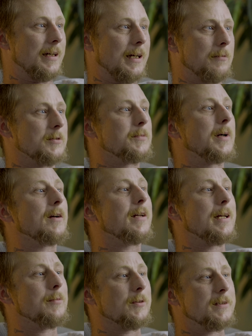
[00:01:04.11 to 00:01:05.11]
Like, I was
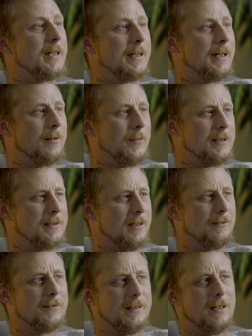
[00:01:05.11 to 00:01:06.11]
barely able to take care of
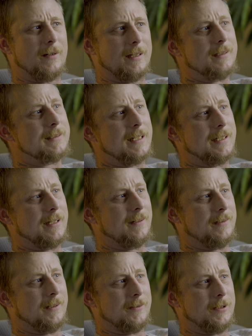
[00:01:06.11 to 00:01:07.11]
myself, and now I got to take
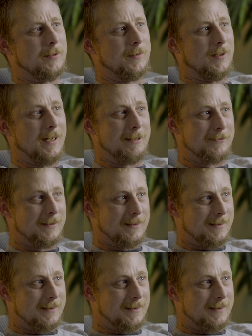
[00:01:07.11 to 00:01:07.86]
care of another human life.